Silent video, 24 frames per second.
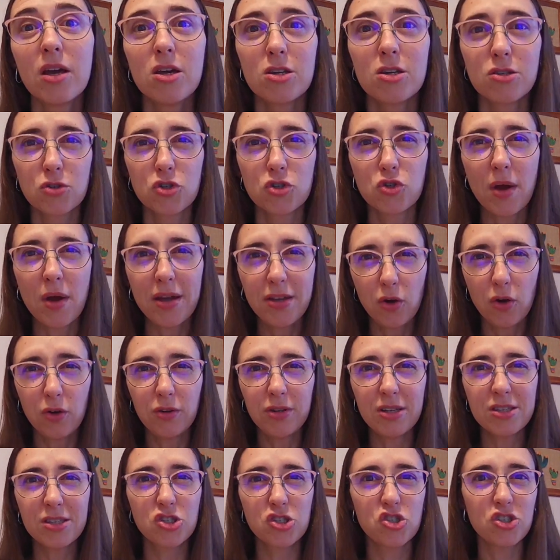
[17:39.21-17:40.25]
To try on
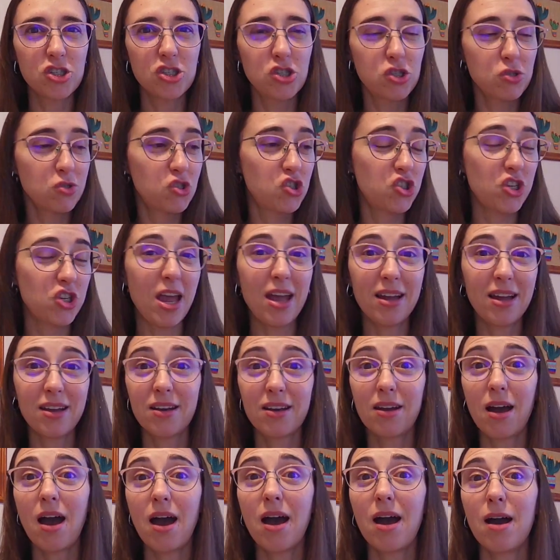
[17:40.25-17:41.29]
is just to check
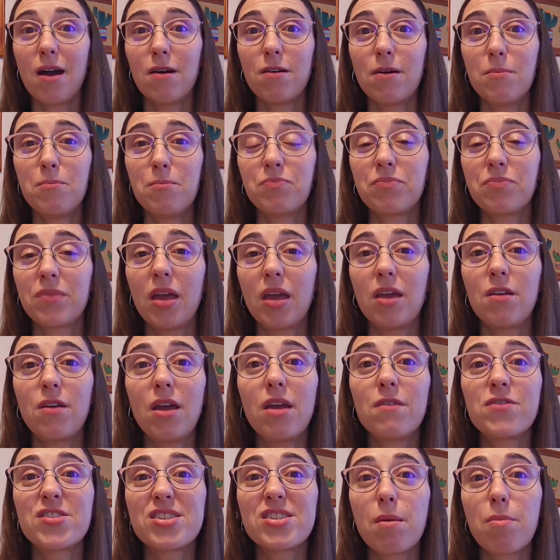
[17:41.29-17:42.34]

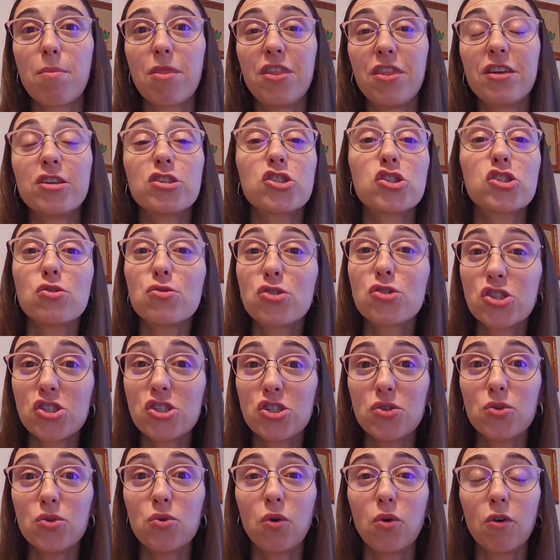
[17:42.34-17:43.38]
if something suits
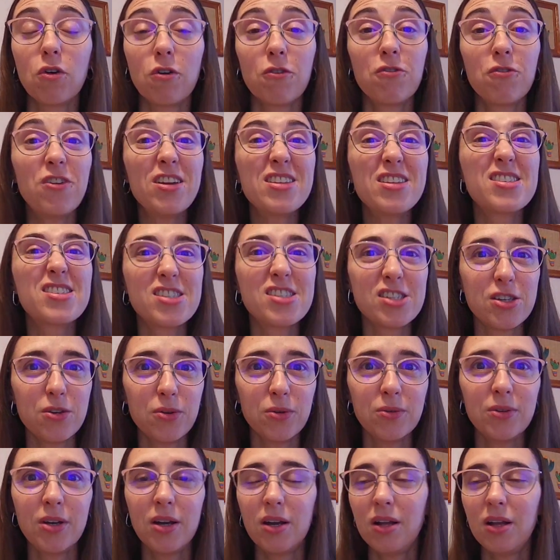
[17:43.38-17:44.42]
you or fits
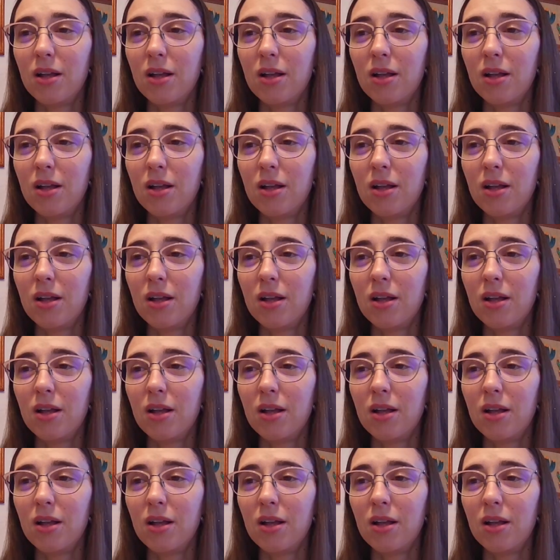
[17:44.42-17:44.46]
you.